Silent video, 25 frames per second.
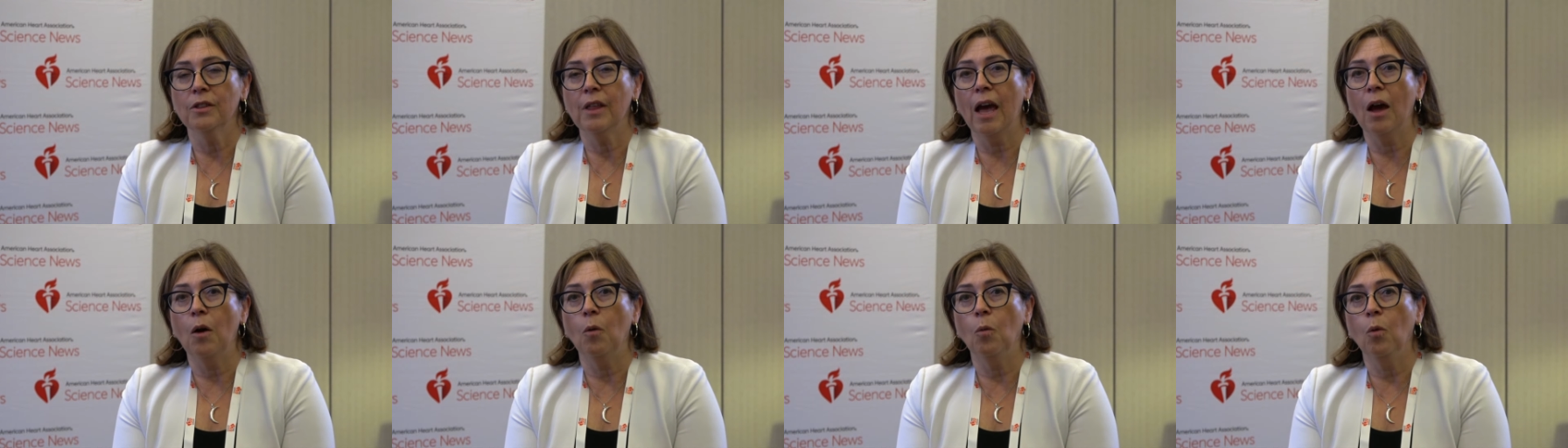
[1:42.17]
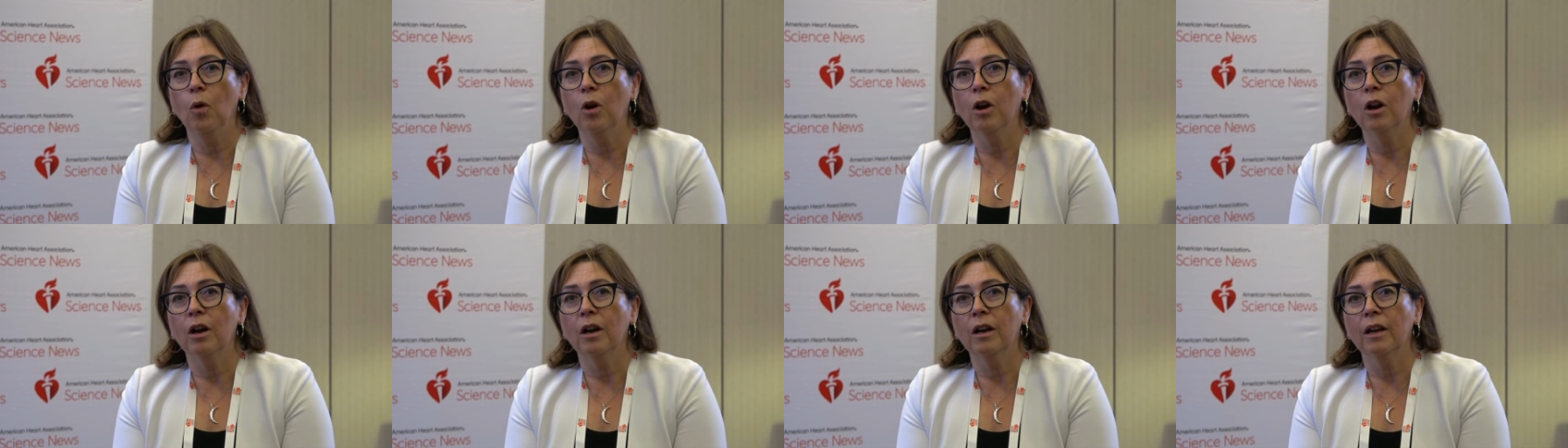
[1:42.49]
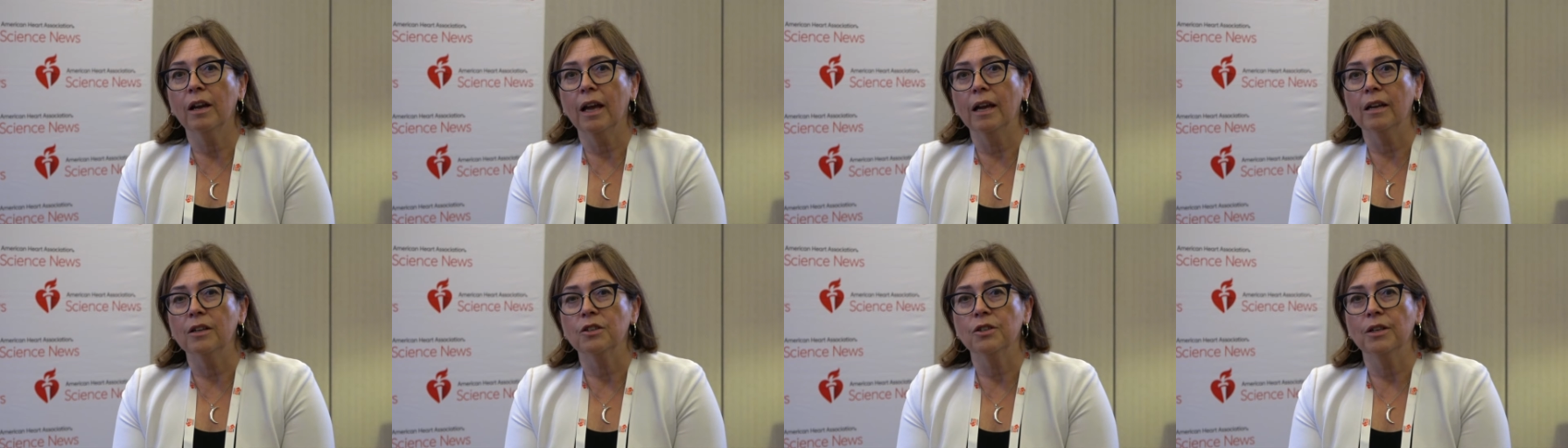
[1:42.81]
So that
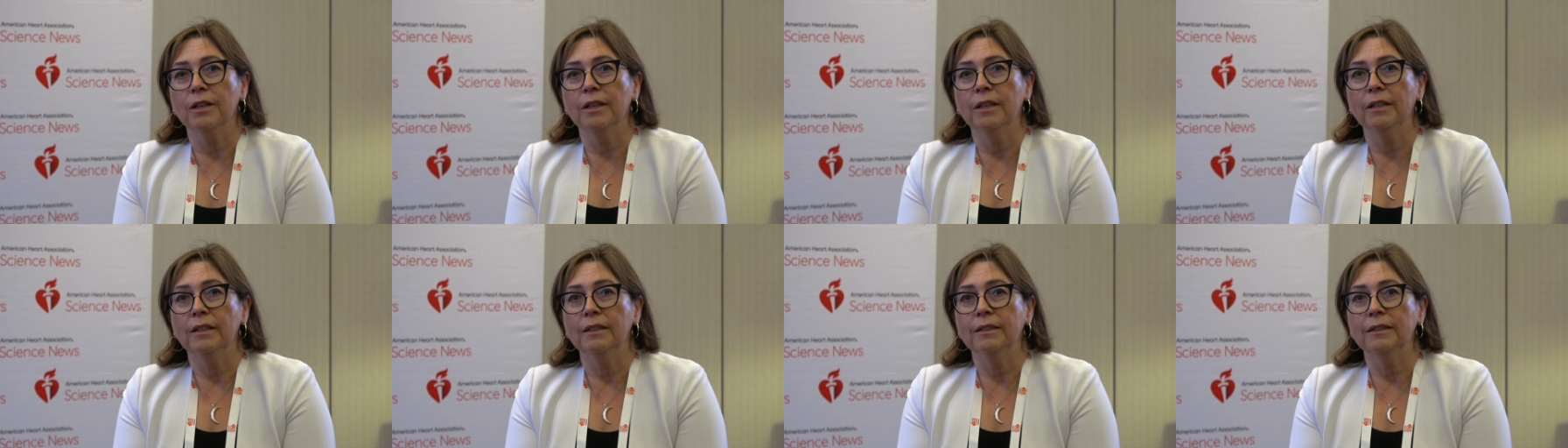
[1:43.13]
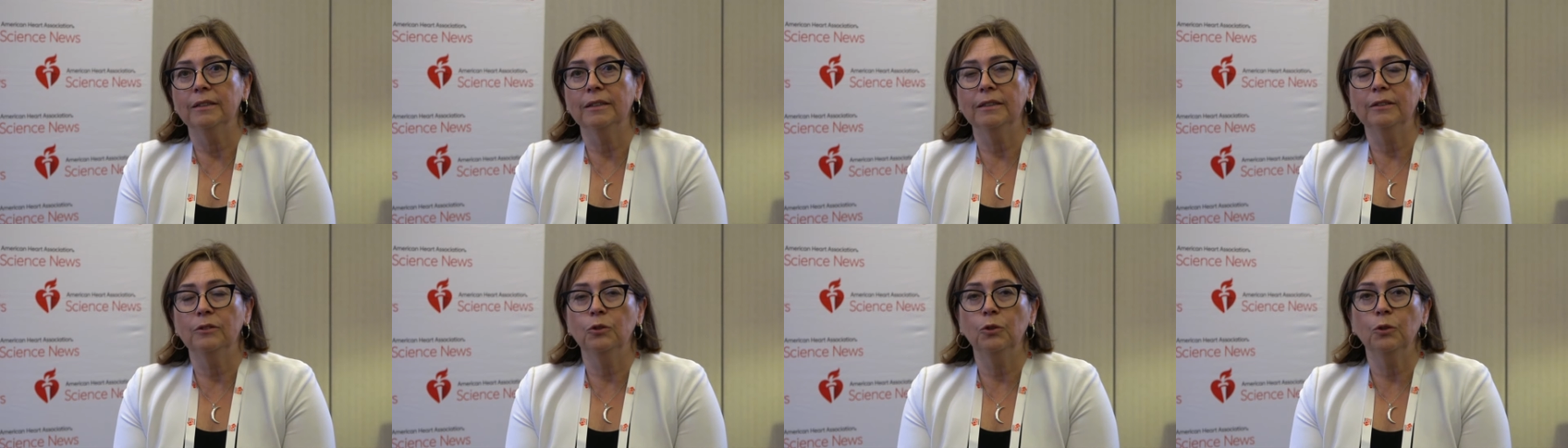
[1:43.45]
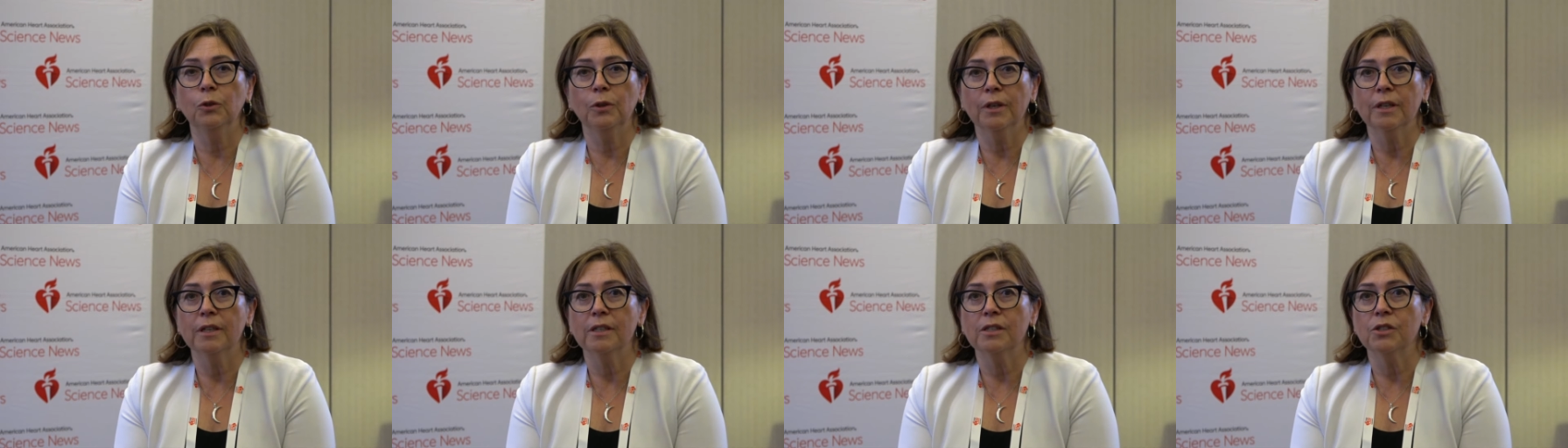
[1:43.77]
work actually
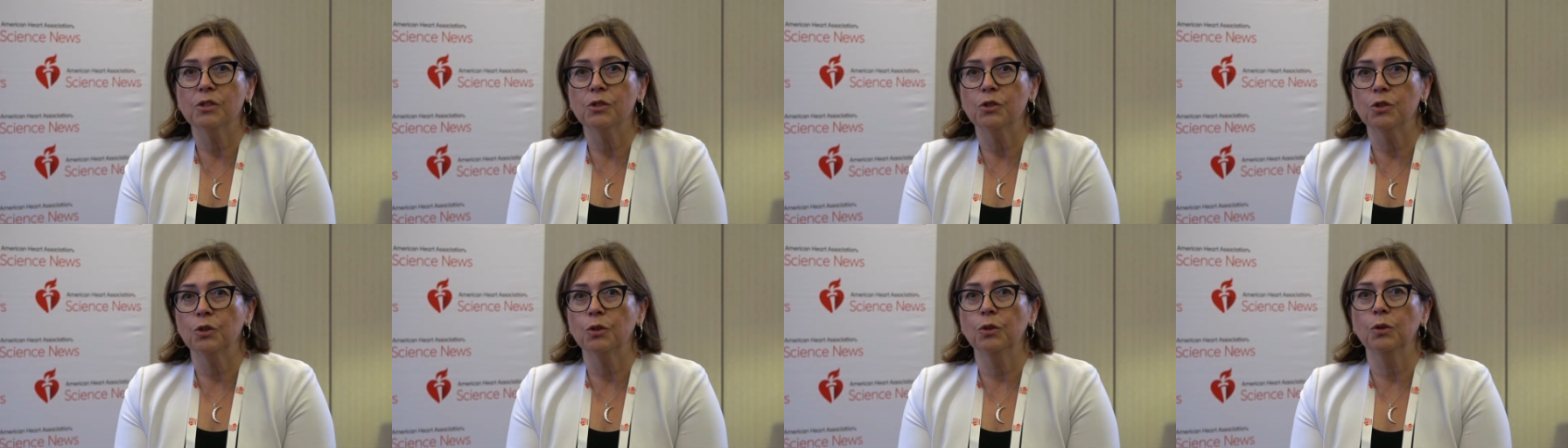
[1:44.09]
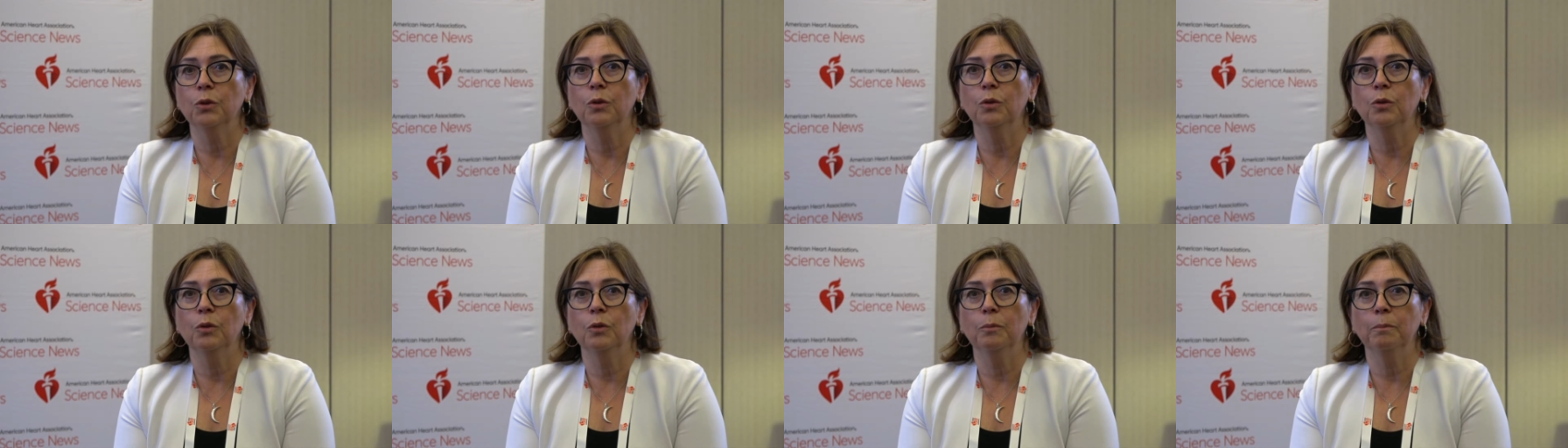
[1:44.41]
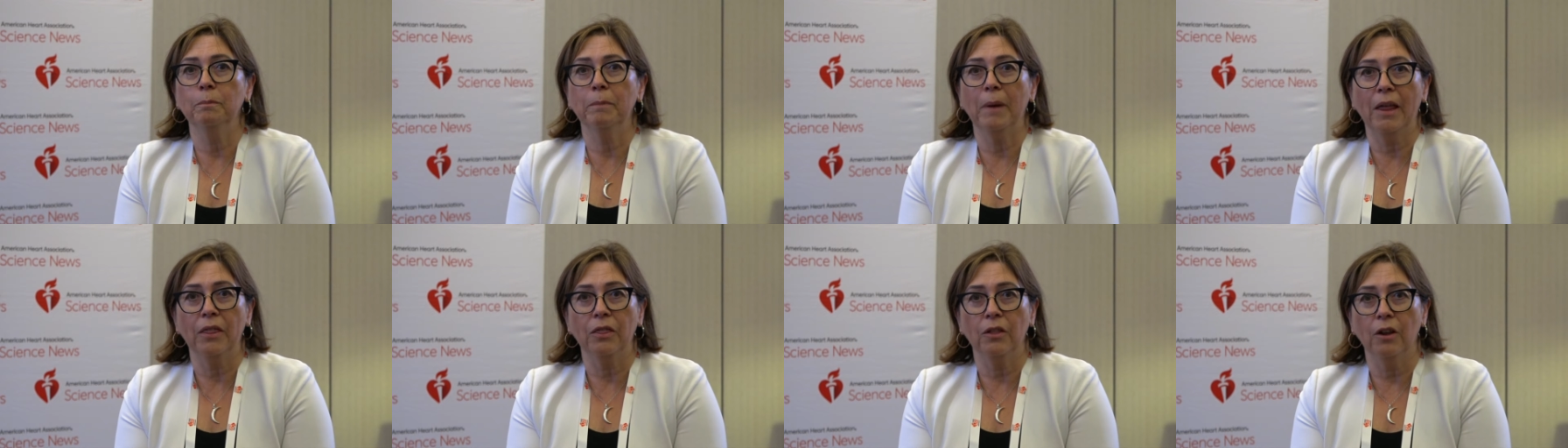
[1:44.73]
took us
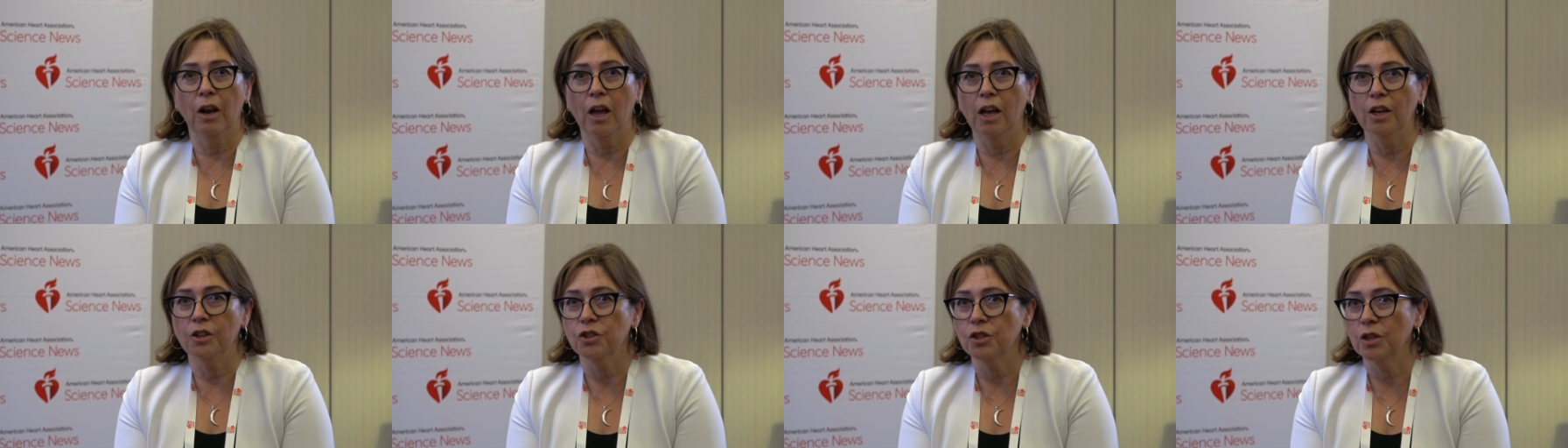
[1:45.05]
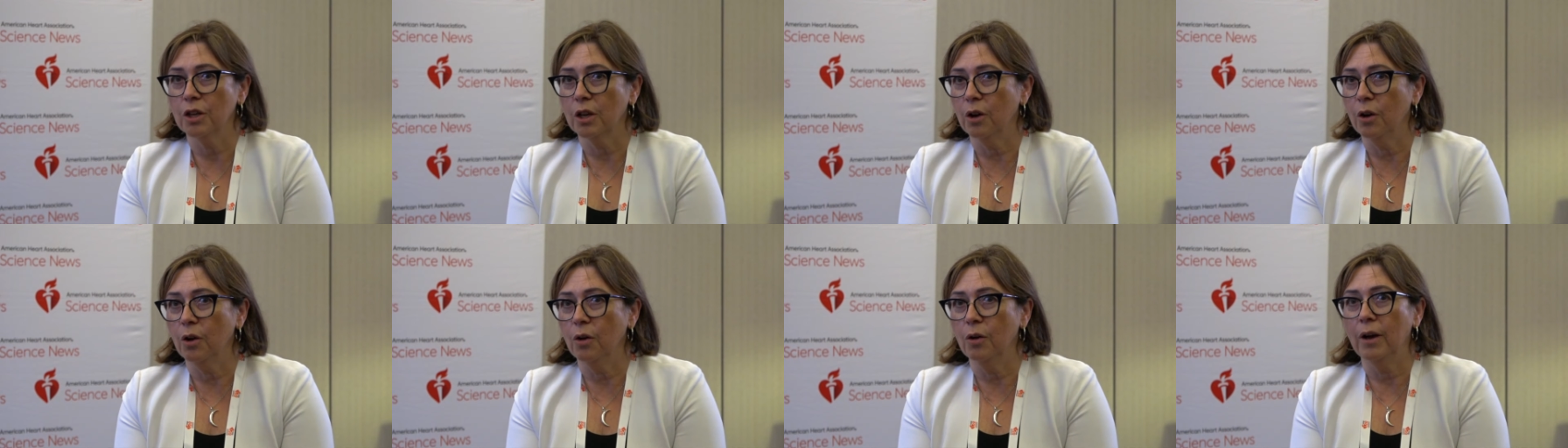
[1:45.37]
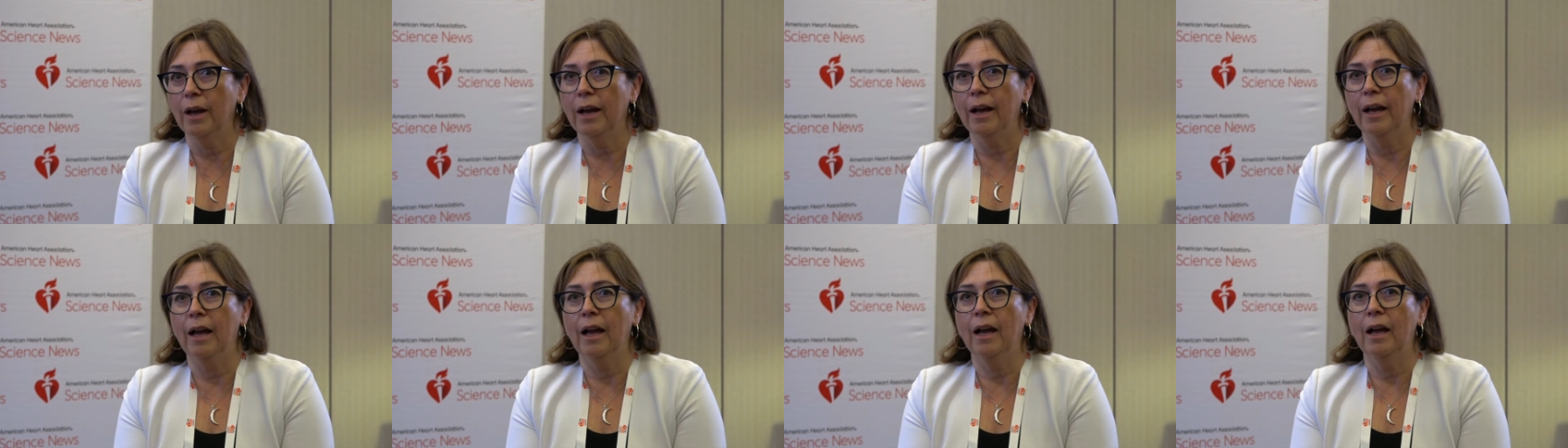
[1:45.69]
to
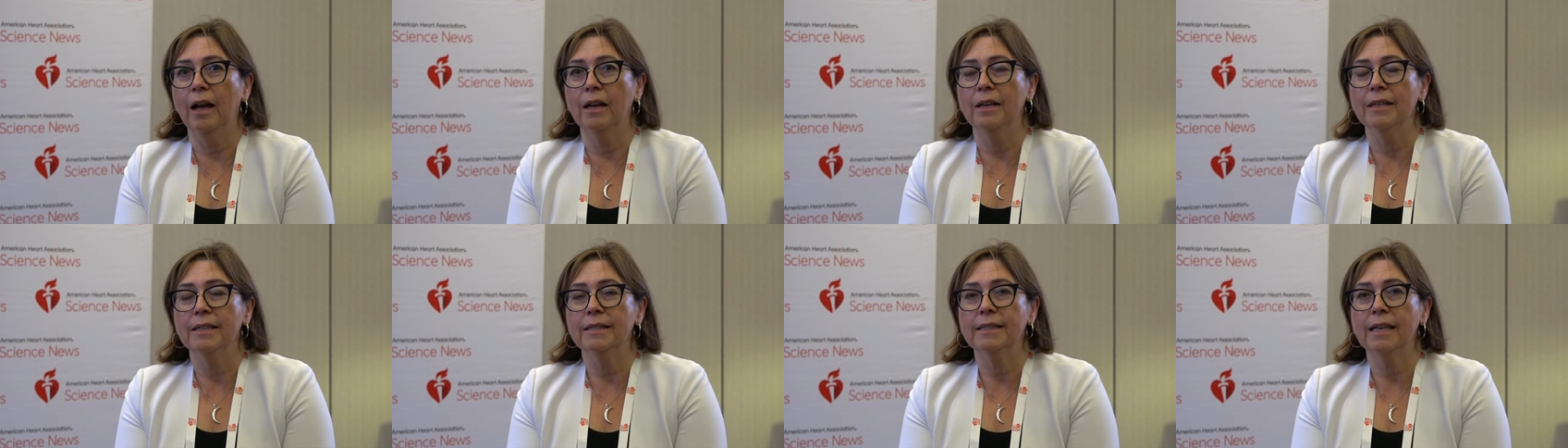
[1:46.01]
pathological uh,